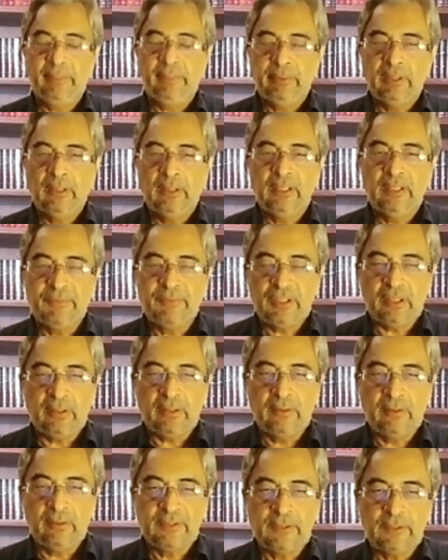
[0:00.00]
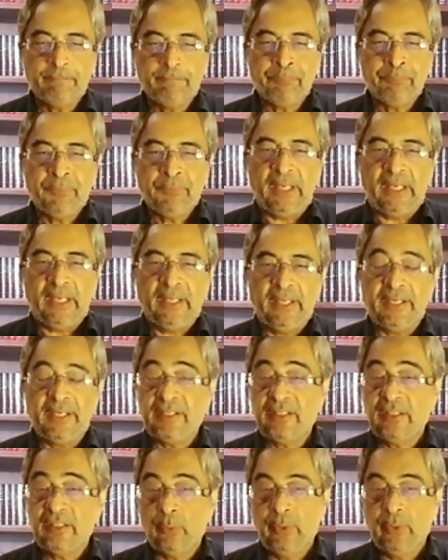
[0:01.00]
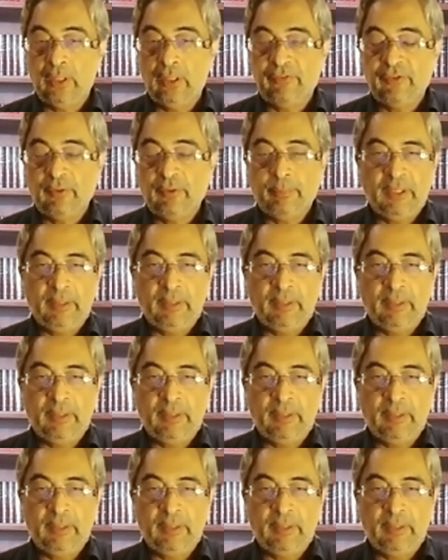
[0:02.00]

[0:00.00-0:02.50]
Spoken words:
people themselves, and it is the will of the